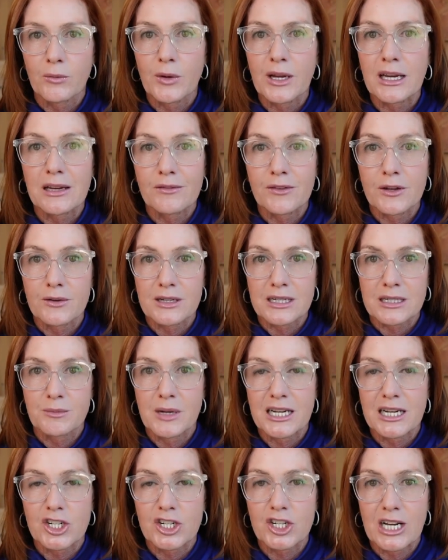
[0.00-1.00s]
We give you as
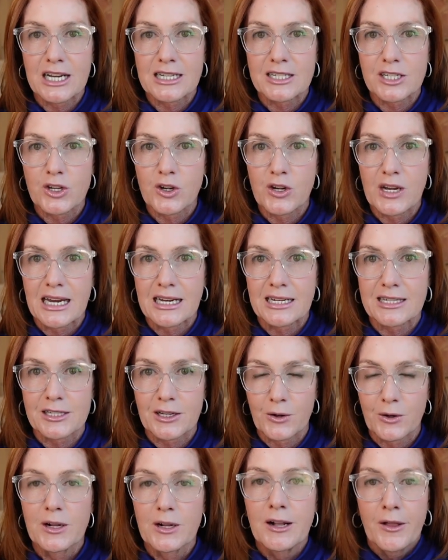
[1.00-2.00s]
much as you need.
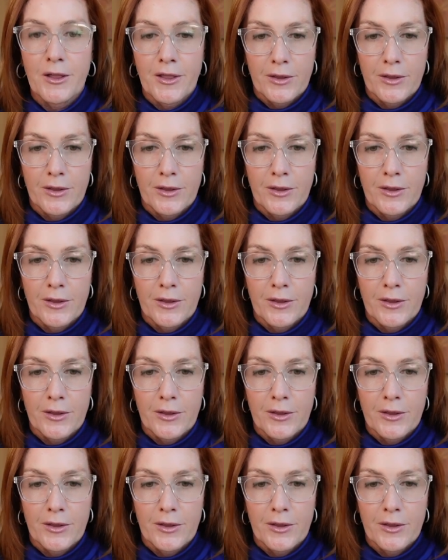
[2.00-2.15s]
So